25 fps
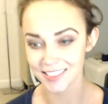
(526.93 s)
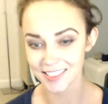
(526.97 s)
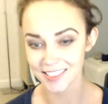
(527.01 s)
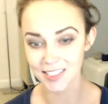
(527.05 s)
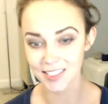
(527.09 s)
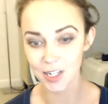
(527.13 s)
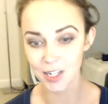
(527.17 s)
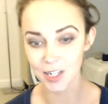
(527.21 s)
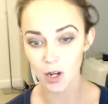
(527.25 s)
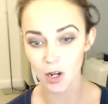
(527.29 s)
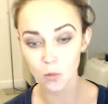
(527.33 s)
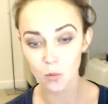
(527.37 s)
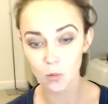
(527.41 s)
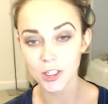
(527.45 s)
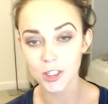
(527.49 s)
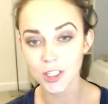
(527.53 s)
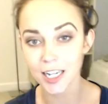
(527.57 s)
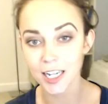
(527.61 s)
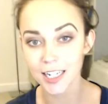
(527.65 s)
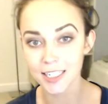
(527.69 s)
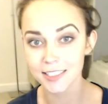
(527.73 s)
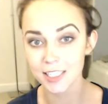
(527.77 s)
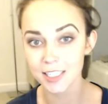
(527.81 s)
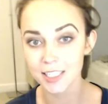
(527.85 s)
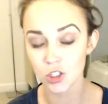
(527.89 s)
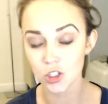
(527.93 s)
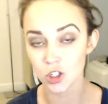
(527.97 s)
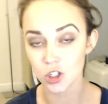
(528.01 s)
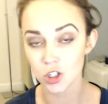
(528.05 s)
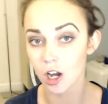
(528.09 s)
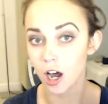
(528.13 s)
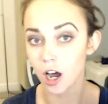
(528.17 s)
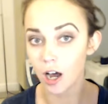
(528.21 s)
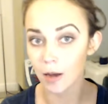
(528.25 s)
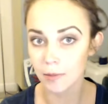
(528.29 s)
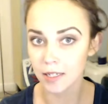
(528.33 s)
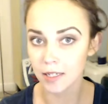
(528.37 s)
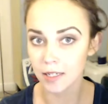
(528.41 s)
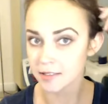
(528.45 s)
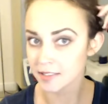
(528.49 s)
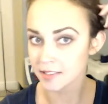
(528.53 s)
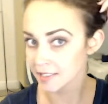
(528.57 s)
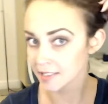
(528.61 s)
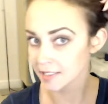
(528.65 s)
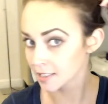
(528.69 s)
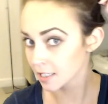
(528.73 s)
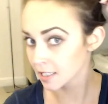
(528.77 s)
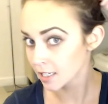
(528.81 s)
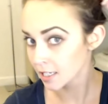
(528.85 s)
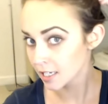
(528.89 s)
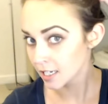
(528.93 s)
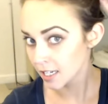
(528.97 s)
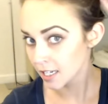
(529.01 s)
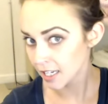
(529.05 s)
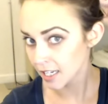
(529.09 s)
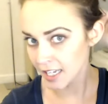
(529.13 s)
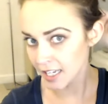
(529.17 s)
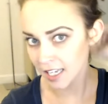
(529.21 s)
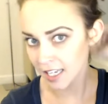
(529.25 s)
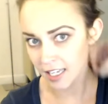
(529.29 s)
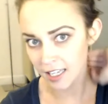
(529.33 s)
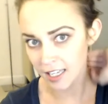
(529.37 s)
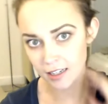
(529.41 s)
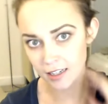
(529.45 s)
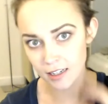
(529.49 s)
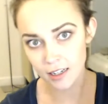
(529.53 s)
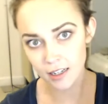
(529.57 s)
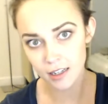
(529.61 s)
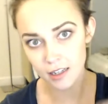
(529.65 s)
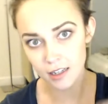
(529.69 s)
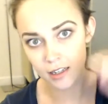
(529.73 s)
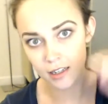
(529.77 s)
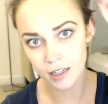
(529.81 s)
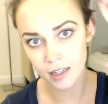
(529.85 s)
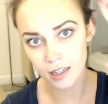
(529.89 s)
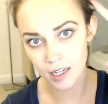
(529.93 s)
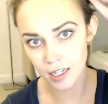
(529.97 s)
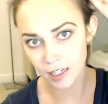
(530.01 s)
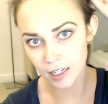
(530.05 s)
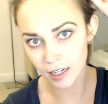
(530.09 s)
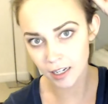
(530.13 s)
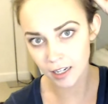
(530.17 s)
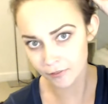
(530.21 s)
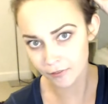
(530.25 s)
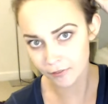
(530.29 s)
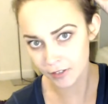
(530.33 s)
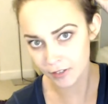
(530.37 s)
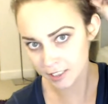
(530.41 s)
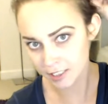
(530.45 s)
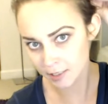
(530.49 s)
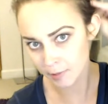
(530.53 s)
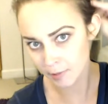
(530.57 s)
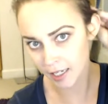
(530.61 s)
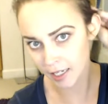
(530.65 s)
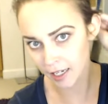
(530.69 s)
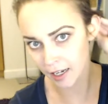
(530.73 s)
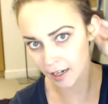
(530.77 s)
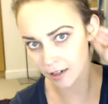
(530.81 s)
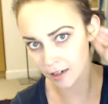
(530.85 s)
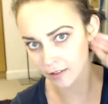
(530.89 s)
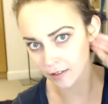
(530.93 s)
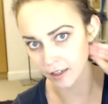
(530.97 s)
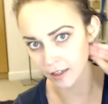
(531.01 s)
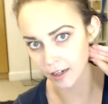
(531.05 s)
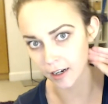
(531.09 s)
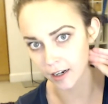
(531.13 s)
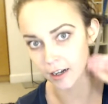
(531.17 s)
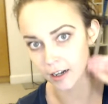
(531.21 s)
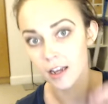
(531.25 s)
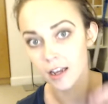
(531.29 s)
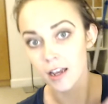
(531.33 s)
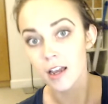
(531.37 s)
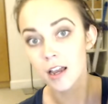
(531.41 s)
So while you guys get your comments in, and I fix my hair there,